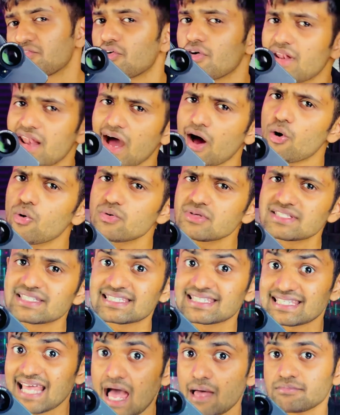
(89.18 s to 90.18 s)
for now,
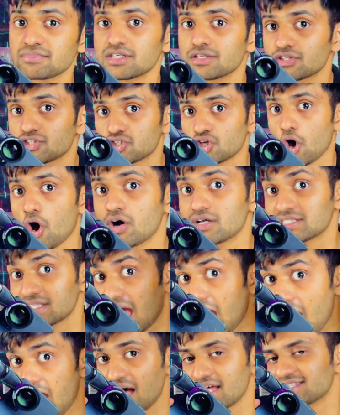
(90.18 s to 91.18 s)
Samsung
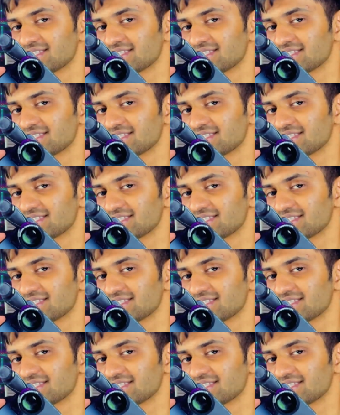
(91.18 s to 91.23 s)
stocks are